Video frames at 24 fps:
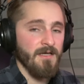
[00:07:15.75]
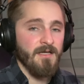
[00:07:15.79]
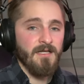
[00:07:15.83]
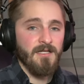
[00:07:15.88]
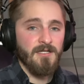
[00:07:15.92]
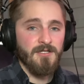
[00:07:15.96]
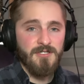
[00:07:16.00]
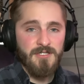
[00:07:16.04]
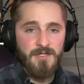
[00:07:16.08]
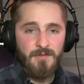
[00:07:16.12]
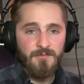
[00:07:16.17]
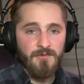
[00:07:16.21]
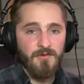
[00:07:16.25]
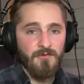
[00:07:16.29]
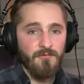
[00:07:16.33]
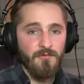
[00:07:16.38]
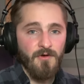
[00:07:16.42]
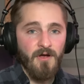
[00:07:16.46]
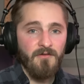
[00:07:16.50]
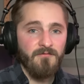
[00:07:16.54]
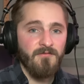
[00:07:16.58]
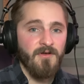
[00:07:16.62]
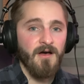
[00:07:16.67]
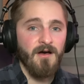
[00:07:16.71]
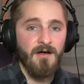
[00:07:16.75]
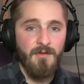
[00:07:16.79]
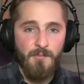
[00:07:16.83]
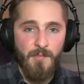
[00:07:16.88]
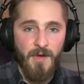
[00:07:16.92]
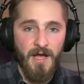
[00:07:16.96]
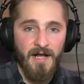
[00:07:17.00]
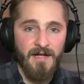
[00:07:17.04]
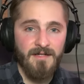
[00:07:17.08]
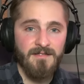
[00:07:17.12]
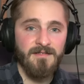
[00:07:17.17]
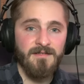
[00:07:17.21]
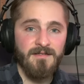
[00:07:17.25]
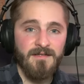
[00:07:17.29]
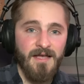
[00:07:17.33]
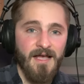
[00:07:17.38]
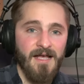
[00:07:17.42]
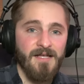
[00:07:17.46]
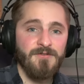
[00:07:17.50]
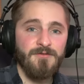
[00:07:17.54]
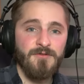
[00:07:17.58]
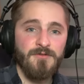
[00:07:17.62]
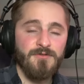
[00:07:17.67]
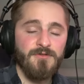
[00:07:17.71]
and shipped a rough cut back to
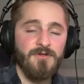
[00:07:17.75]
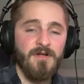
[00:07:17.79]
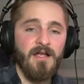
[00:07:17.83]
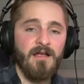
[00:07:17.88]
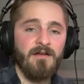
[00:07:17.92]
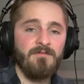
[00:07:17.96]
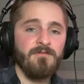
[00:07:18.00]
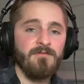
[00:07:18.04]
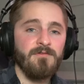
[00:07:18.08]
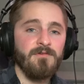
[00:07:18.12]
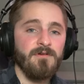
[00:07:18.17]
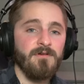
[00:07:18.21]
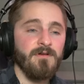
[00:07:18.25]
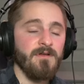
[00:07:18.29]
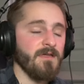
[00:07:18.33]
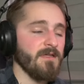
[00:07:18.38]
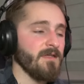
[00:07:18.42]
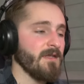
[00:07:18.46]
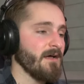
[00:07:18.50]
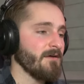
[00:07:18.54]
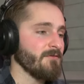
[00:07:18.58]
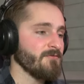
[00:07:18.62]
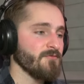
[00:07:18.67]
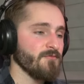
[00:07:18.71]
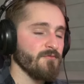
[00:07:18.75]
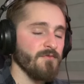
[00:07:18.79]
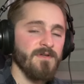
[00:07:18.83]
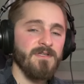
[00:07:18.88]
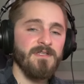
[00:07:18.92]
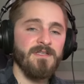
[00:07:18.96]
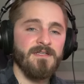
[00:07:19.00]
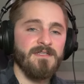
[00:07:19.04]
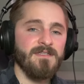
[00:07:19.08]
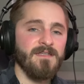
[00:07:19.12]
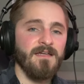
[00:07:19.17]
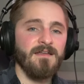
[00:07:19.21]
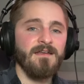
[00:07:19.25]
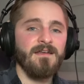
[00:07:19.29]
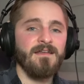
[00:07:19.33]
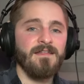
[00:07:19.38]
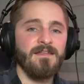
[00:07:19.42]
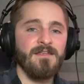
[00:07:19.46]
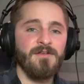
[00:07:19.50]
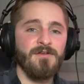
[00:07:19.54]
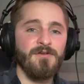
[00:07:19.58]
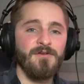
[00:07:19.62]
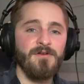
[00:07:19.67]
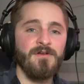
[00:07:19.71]
Astro Traveler, and I was really excited to
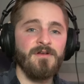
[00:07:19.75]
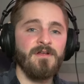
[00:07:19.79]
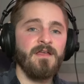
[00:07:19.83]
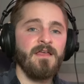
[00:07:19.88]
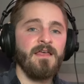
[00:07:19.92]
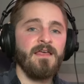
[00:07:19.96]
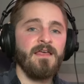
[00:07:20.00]
hear